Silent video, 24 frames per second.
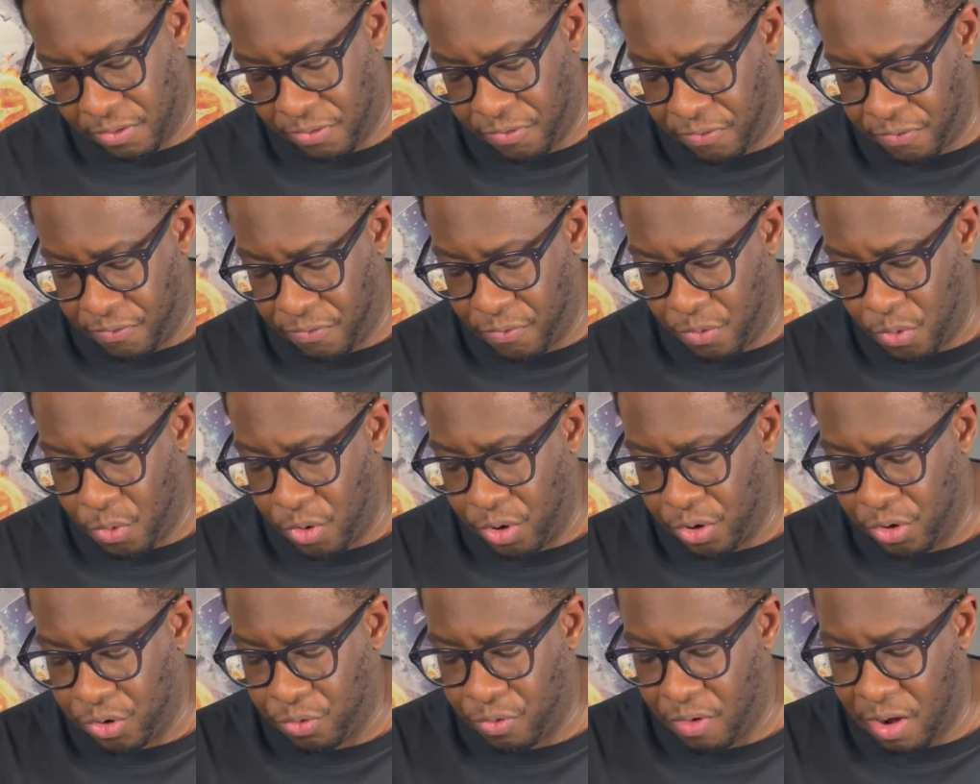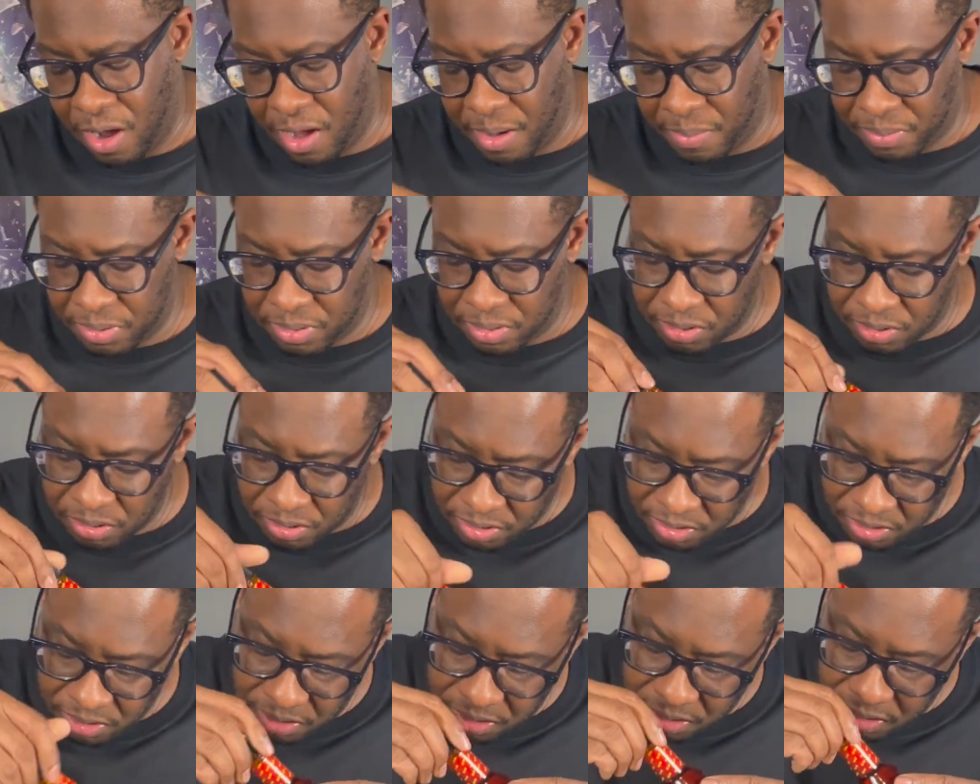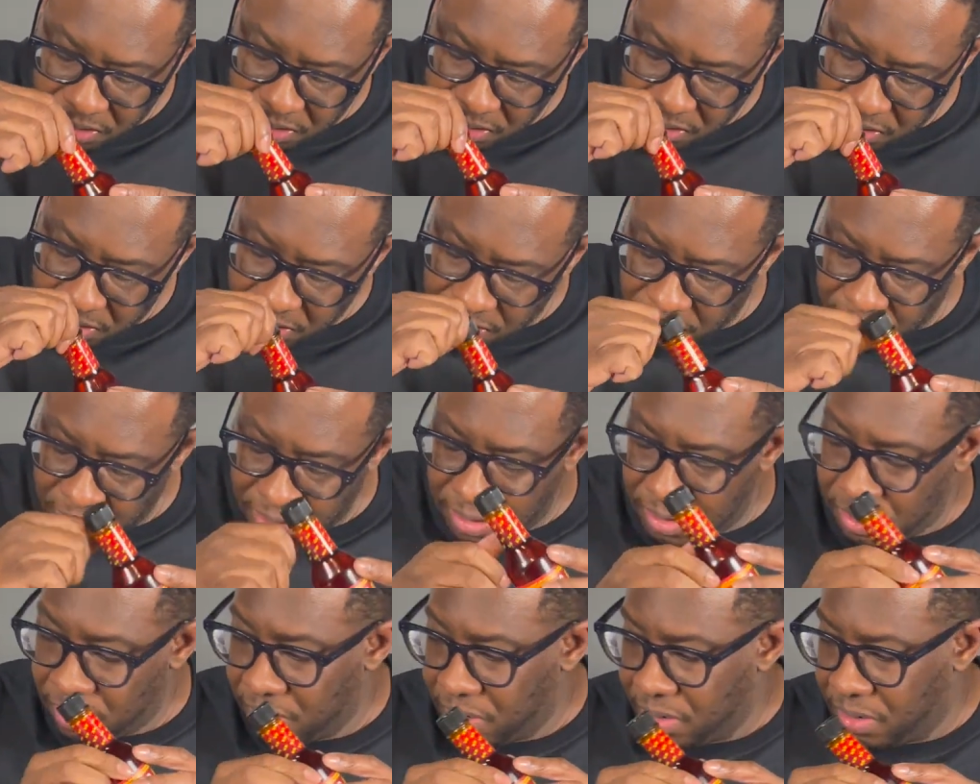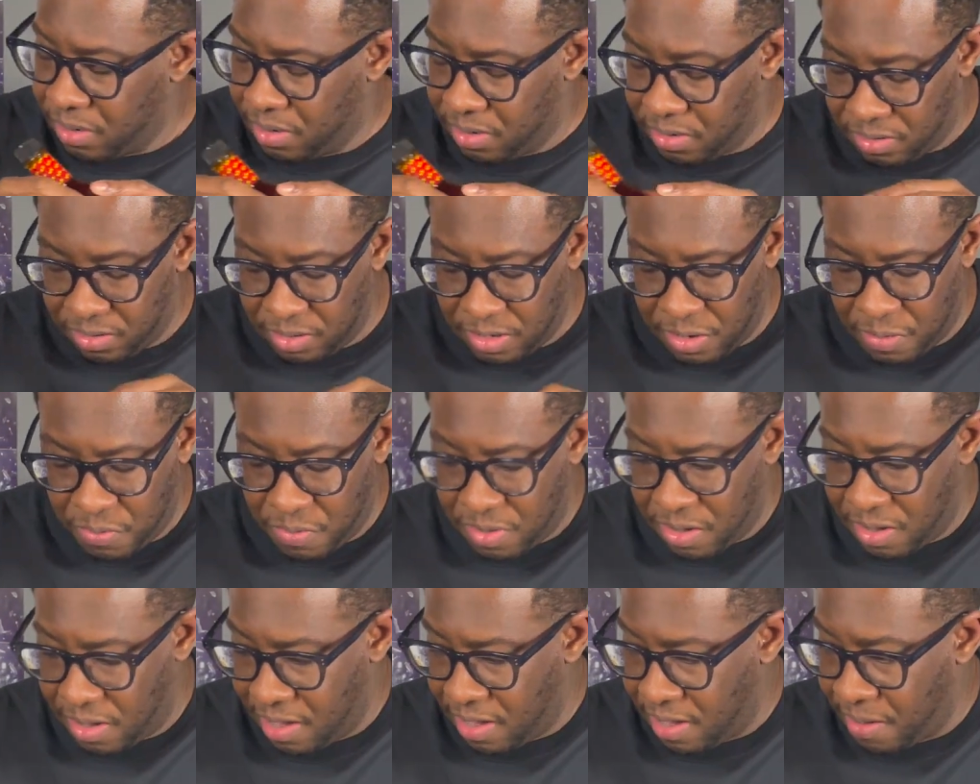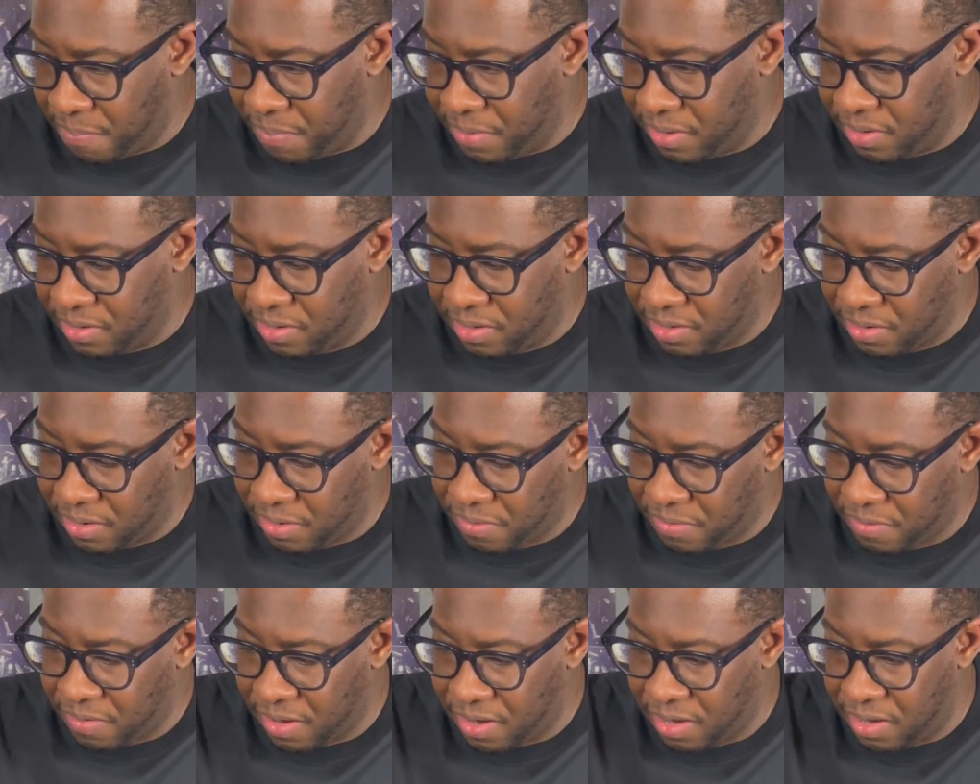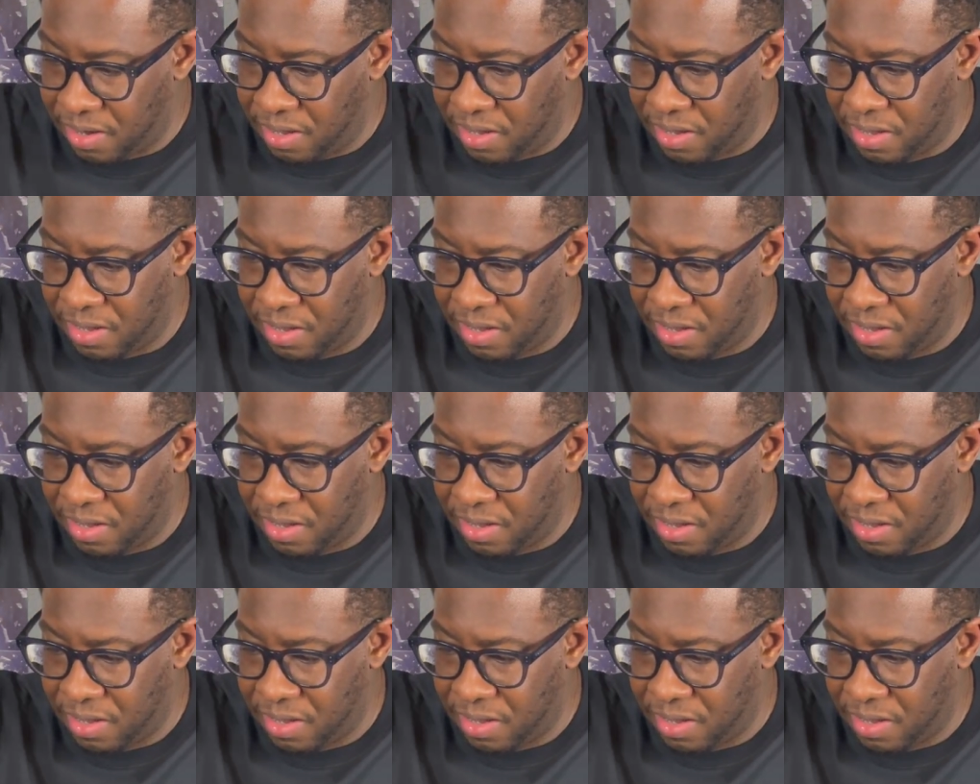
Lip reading: 4 drops. See what happens. All right.